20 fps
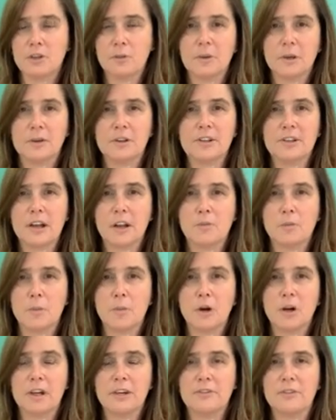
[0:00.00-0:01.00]
You'll be able to tell them
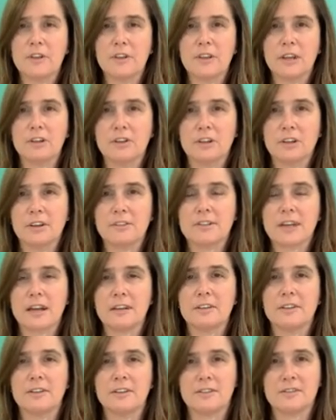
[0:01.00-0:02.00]
apart, even though they look
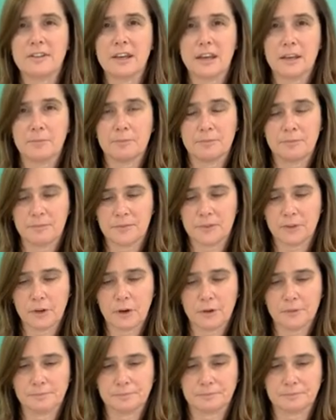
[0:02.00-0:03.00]
exactly the same.
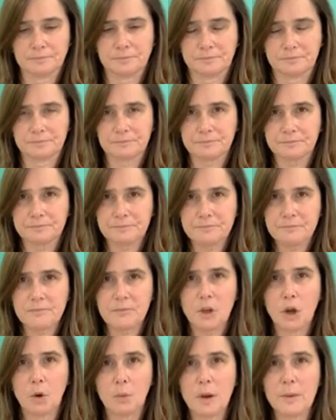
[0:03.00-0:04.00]
So
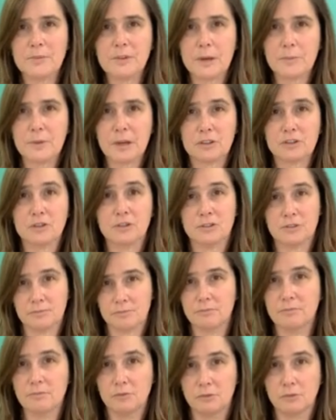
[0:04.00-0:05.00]
our website pictures
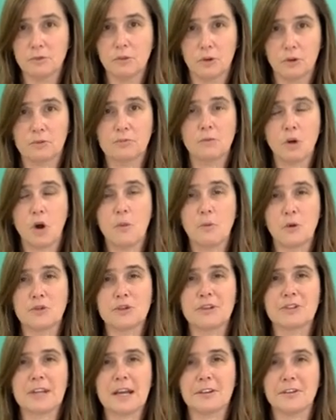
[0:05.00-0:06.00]
look almost
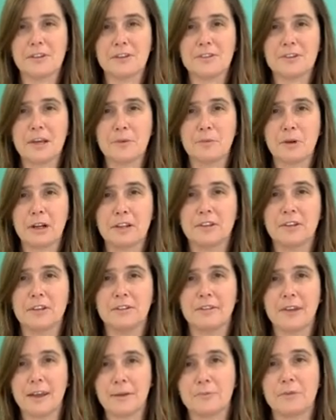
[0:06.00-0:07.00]
exactly the same, but I
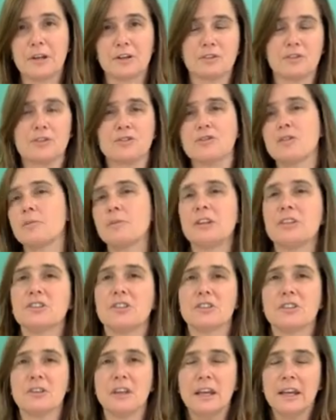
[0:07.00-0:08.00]
did take pictures from each
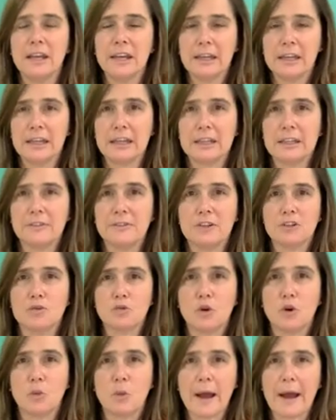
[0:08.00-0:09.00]

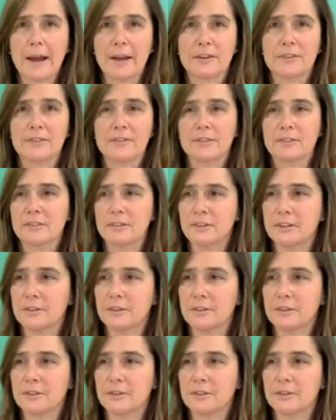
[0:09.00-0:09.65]
individual wax.